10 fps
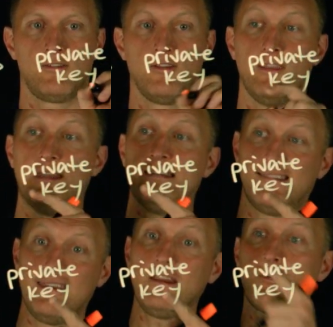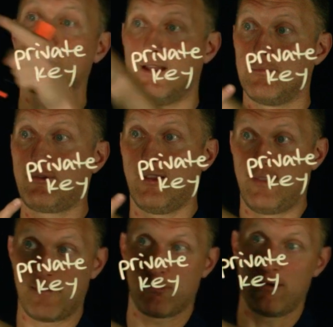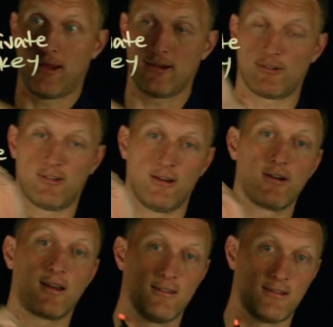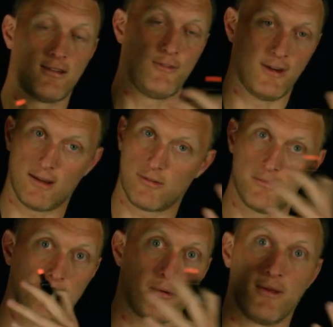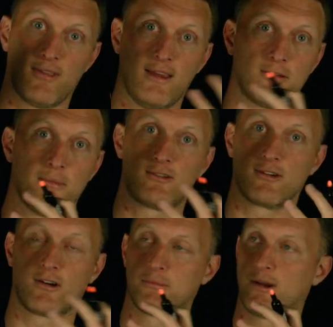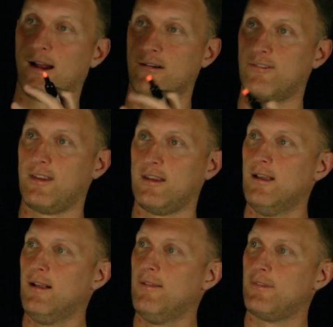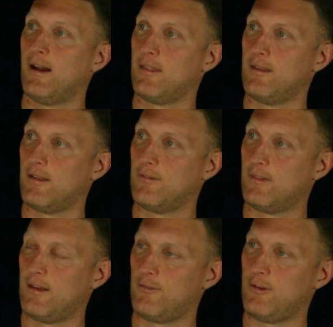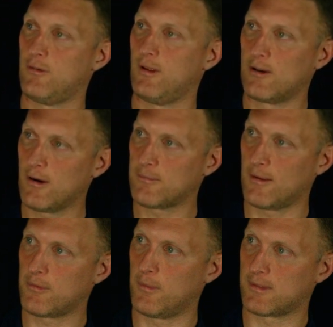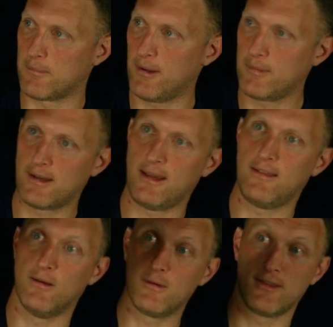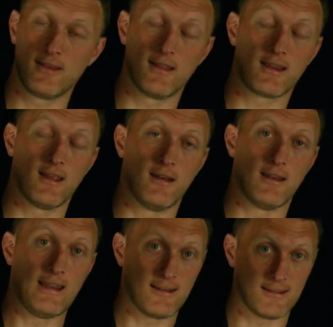to then decrypt that pre-master secret, because if you guys remember with asymmetric cryptography, uh, the, if you encrypt something with the public key, the only thing that can,